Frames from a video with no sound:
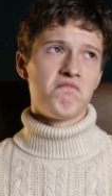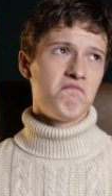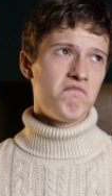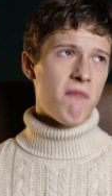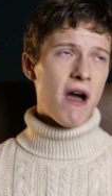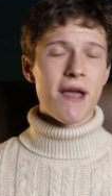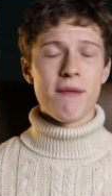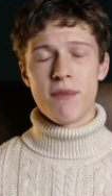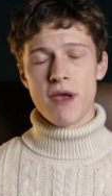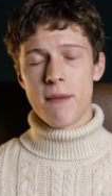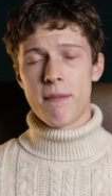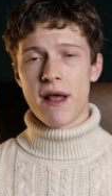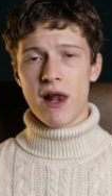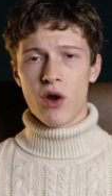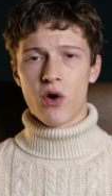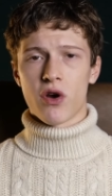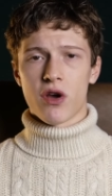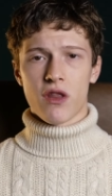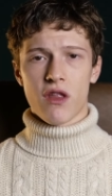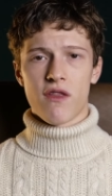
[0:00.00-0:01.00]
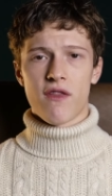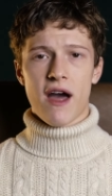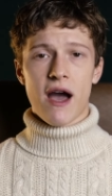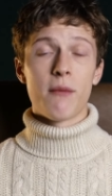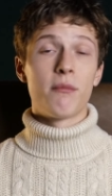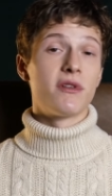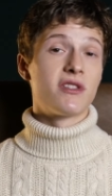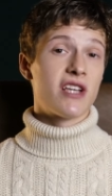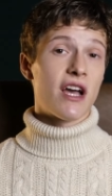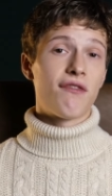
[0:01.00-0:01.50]
maybe a bit longer than
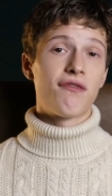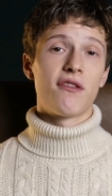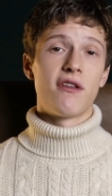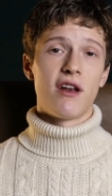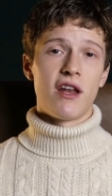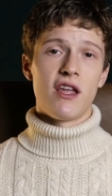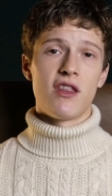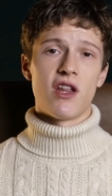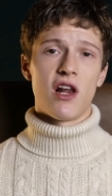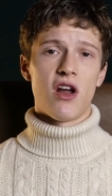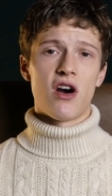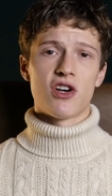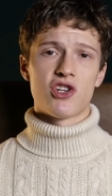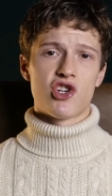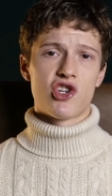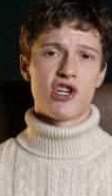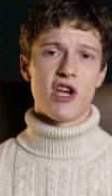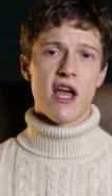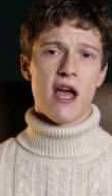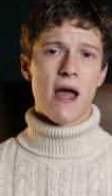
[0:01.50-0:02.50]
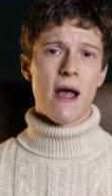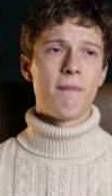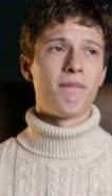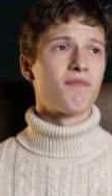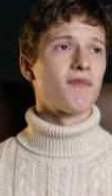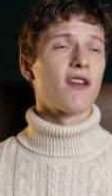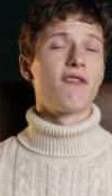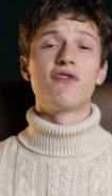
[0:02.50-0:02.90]
that, but definitely in the last year,